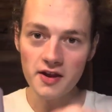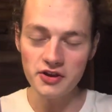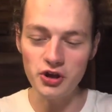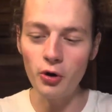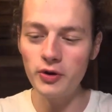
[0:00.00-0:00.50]

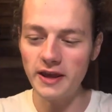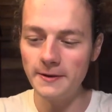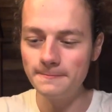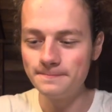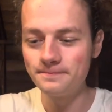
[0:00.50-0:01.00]

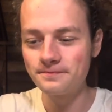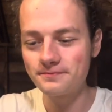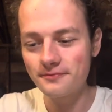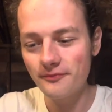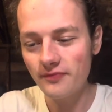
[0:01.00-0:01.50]
Yogi
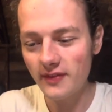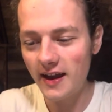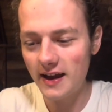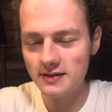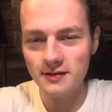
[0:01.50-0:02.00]

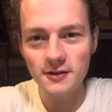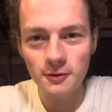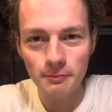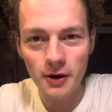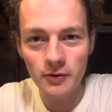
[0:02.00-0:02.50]
adds a little
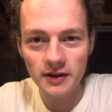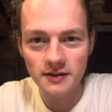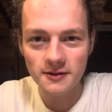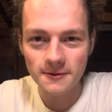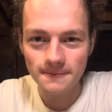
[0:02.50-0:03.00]

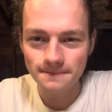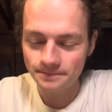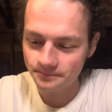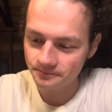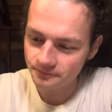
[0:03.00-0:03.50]
bonus,
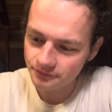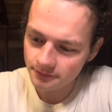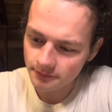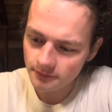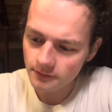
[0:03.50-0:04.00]

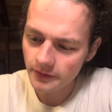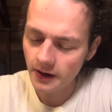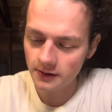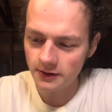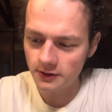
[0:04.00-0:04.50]

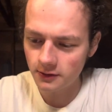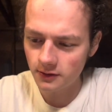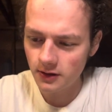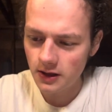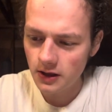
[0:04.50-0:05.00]
a
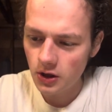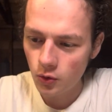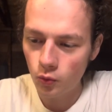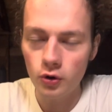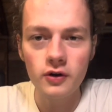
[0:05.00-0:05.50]
little
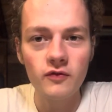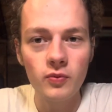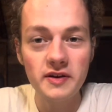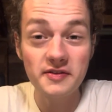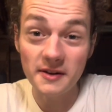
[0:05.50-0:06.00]
word of
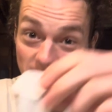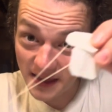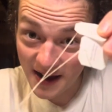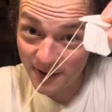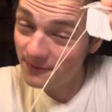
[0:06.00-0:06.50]
wisdom.
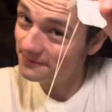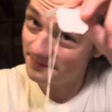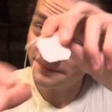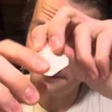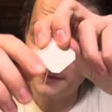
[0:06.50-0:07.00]
Now,
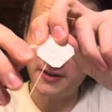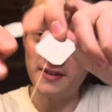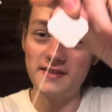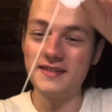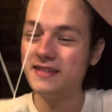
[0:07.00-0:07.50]
look,
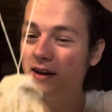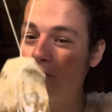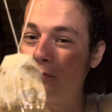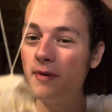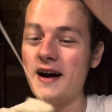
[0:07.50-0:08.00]

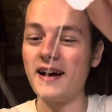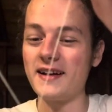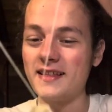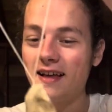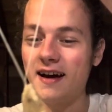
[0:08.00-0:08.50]
double bag.
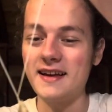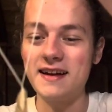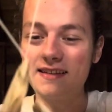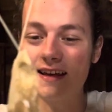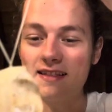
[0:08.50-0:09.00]
I
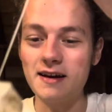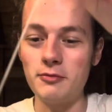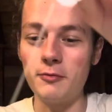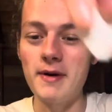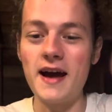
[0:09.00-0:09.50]
got that
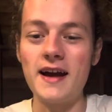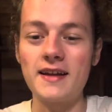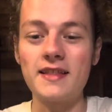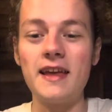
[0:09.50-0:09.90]
double bag.